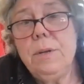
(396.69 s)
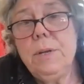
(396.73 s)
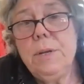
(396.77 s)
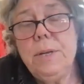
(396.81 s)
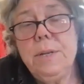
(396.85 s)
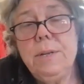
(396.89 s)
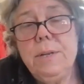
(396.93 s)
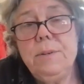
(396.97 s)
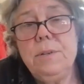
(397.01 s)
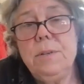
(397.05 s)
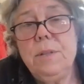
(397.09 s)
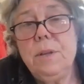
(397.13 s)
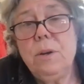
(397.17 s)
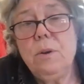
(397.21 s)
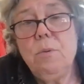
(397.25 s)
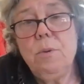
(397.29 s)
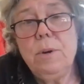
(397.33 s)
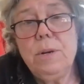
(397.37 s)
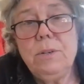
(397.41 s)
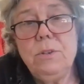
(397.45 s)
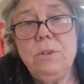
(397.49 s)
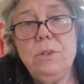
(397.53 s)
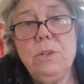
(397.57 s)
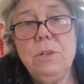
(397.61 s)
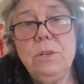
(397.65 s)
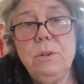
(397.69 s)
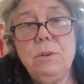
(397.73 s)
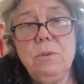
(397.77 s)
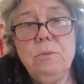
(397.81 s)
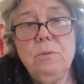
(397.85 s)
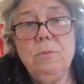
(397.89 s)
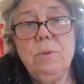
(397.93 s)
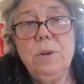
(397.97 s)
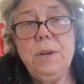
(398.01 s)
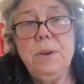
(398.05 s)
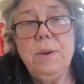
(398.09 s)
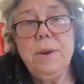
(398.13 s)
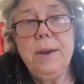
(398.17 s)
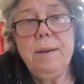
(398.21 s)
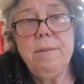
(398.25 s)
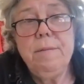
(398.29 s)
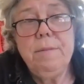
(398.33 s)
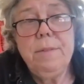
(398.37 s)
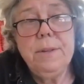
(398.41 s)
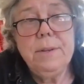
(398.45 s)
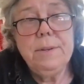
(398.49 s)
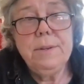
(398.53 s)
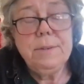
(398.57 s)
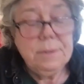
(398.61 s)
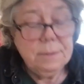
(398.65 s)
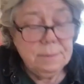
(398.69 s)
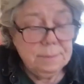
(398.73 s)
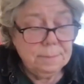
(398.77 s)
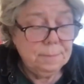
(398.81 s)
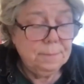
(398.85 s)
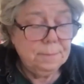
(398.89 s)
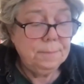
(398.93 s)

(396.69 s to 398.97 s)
is the question when you have this